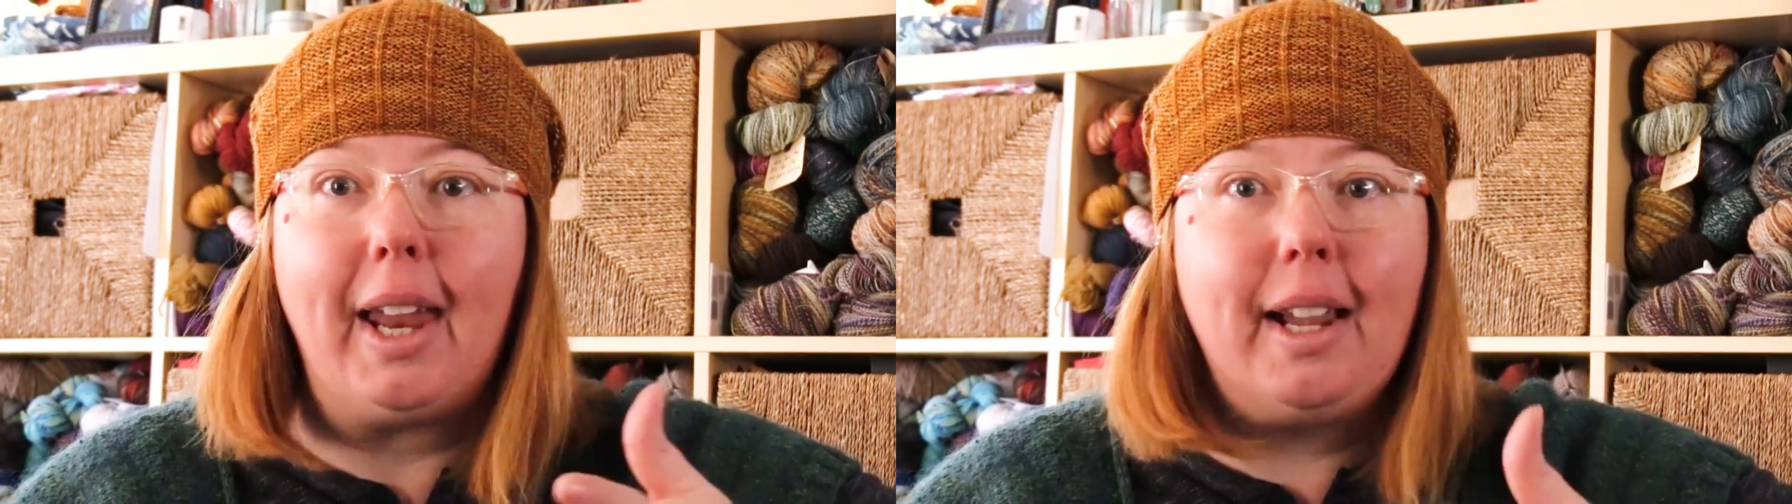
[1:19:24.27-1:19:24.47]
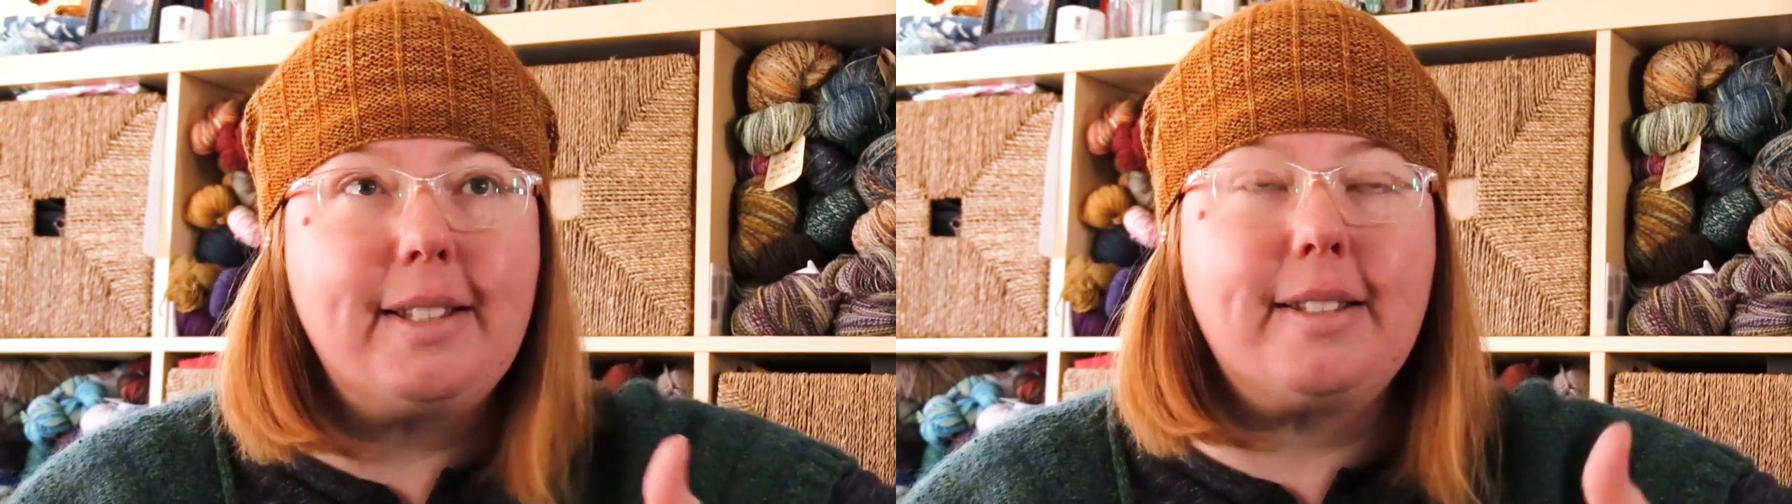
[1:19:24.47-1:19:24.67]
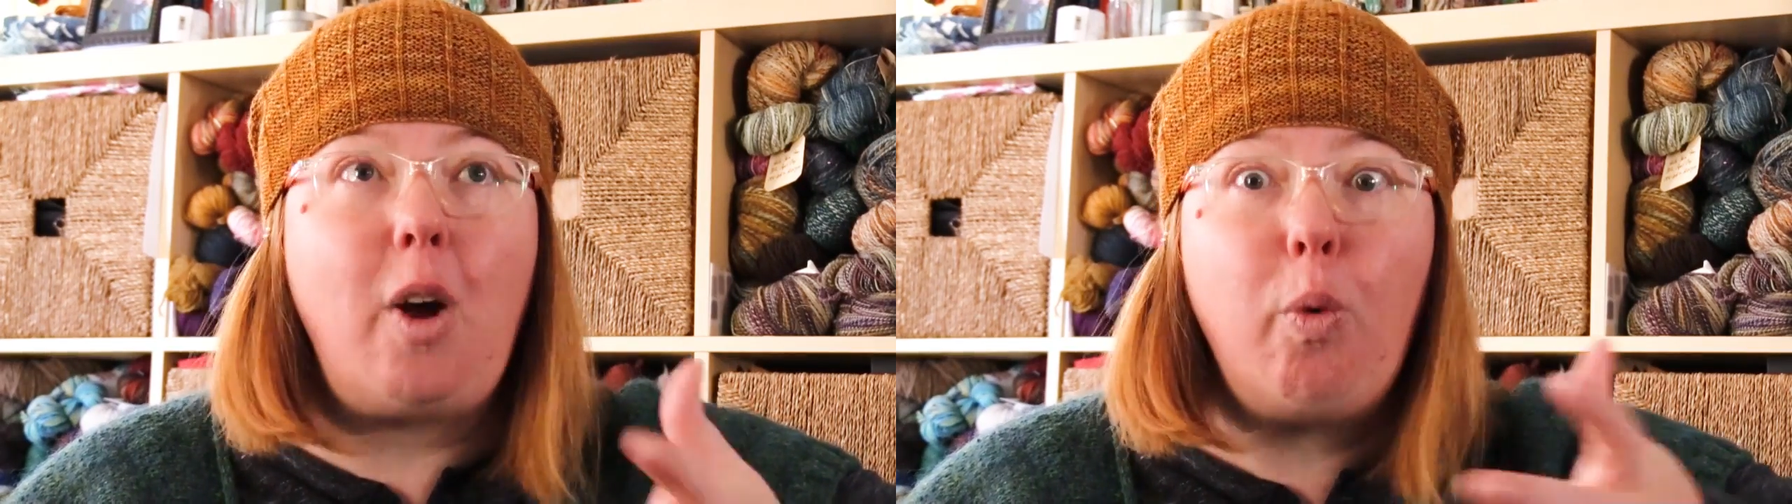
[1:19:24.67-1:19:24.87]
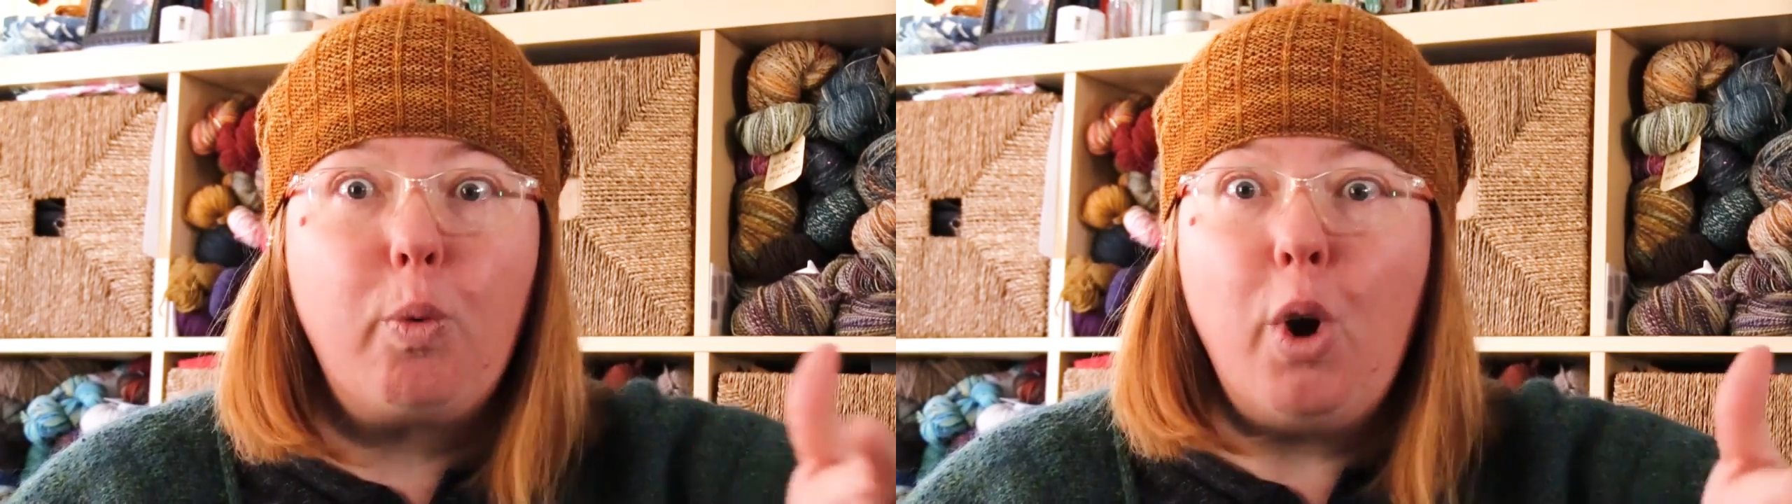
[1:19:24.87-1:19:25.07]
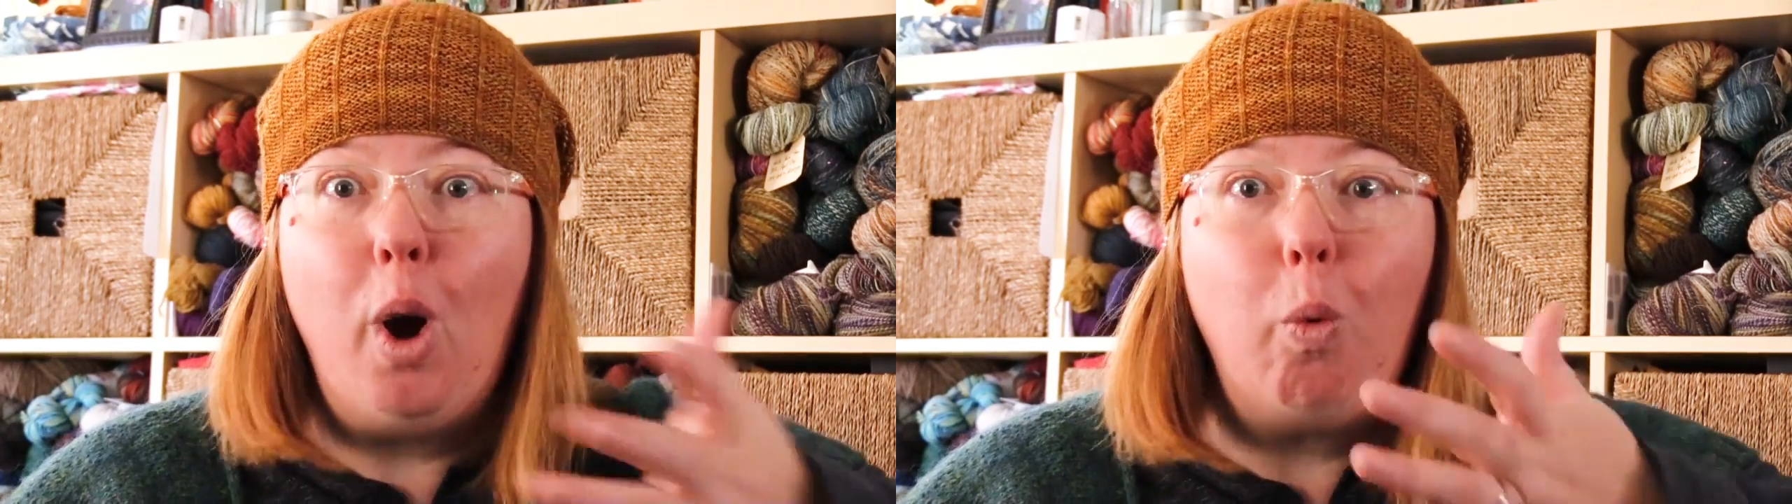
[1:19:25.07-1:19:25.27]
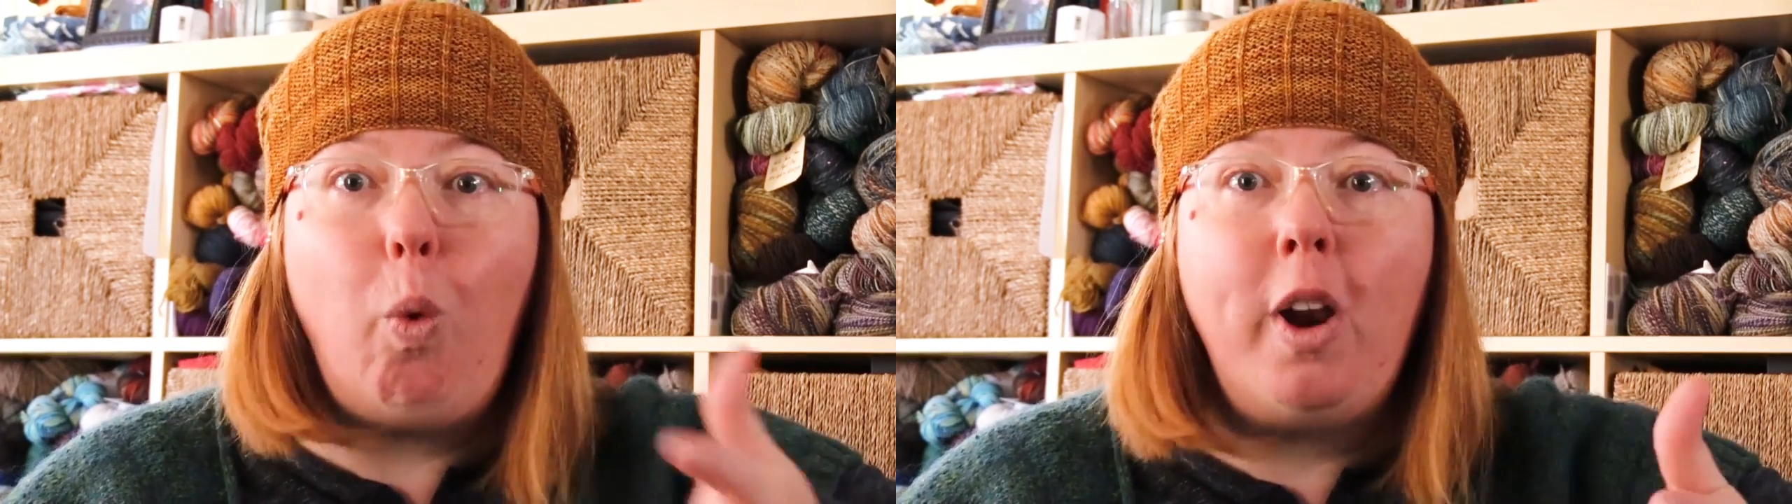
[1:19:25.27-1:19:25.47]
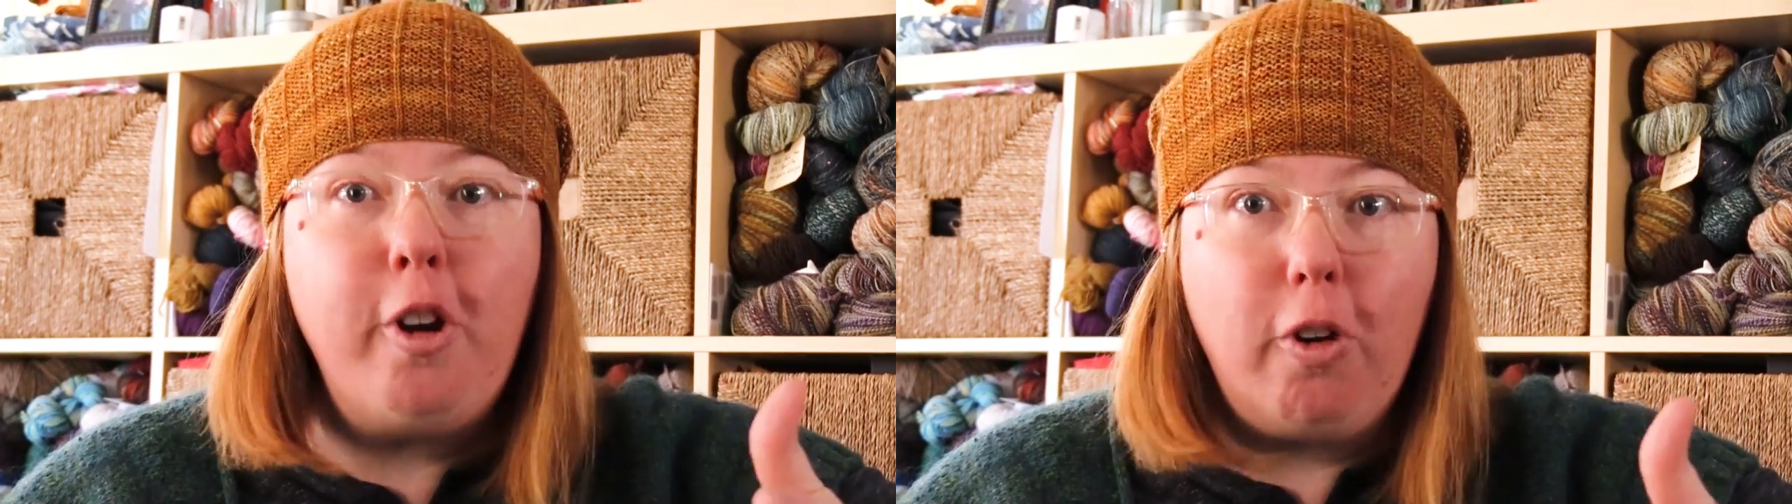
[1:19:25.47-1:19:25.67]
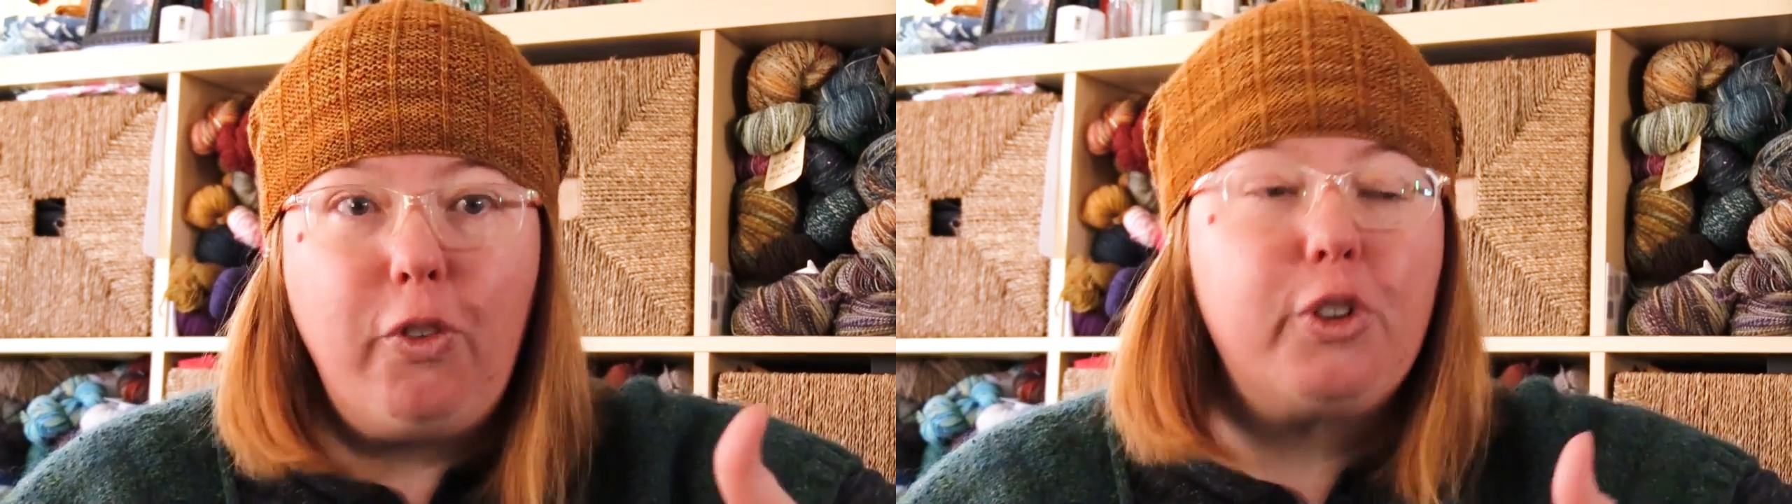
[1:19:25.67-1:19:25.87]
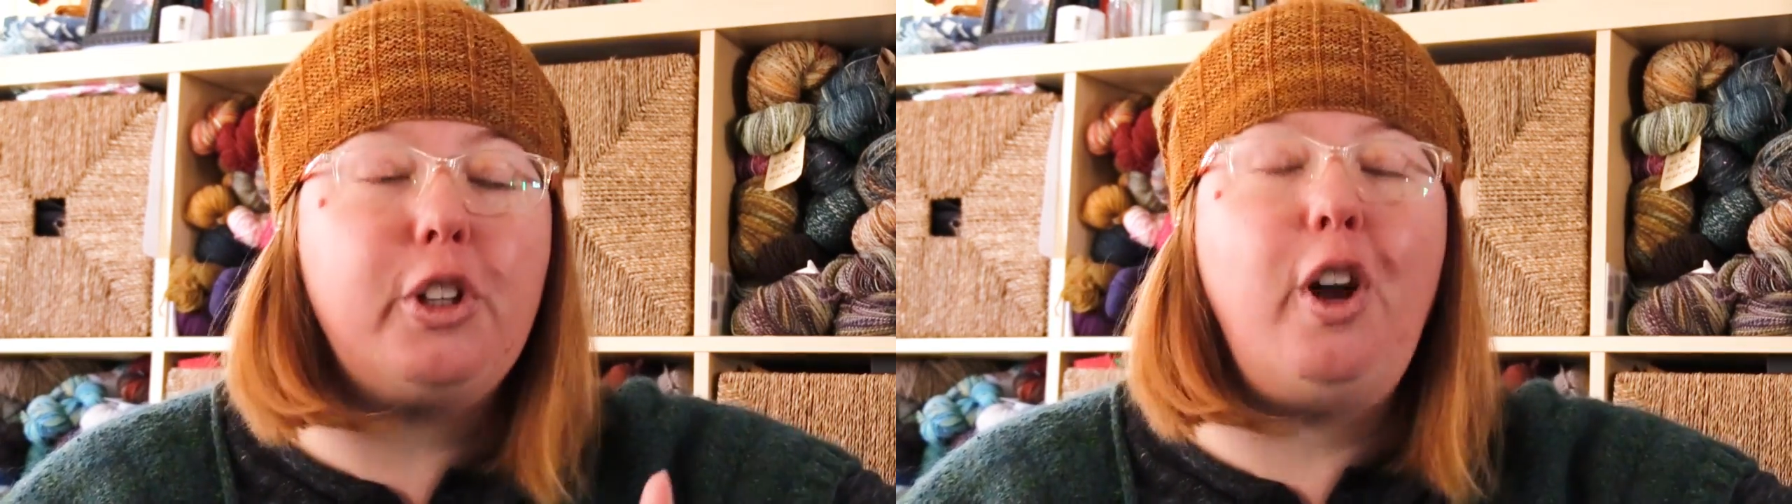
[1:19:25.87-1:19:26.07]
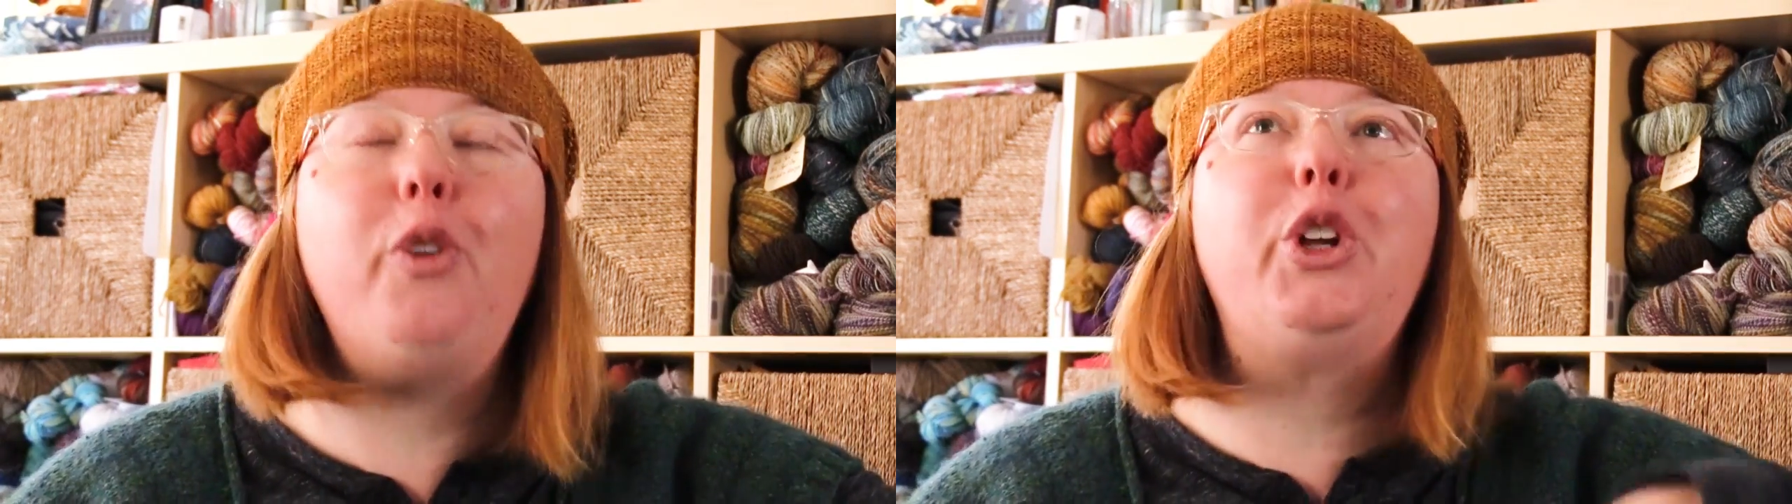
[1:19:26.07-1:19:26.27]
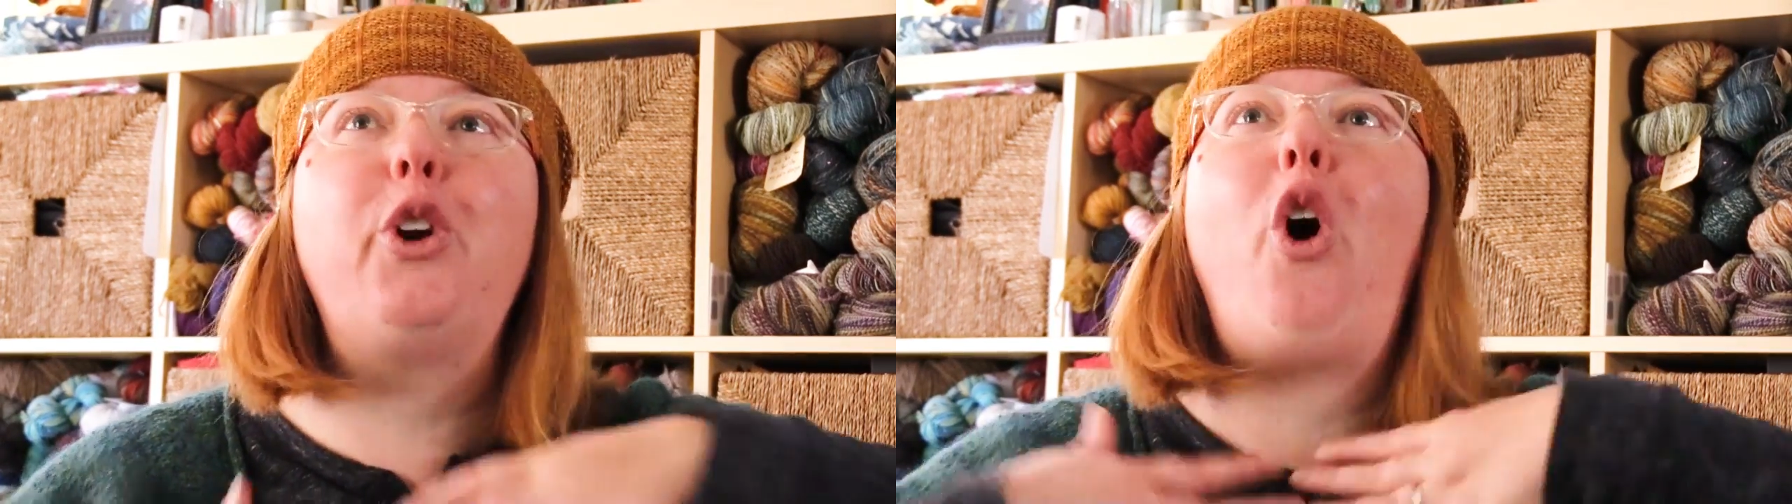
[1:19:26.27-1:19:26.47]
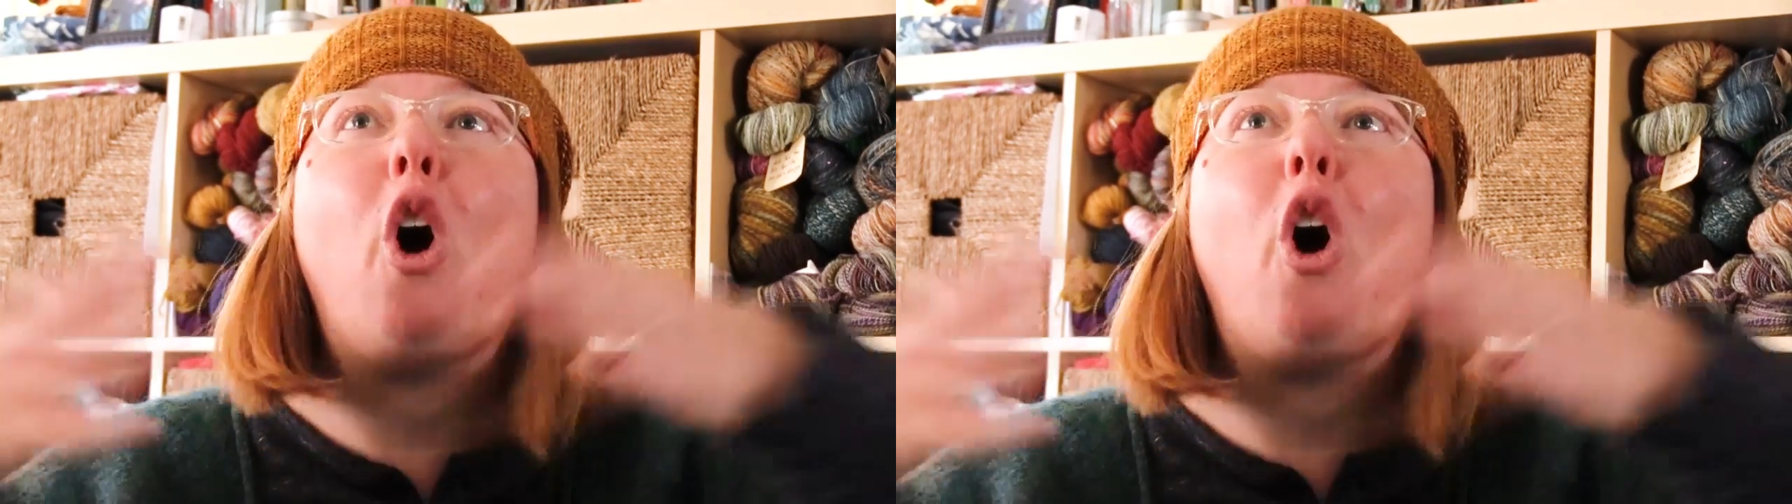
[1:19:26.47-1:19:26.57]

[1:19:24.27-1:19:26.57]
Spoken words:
and it's so wonderful to know that you're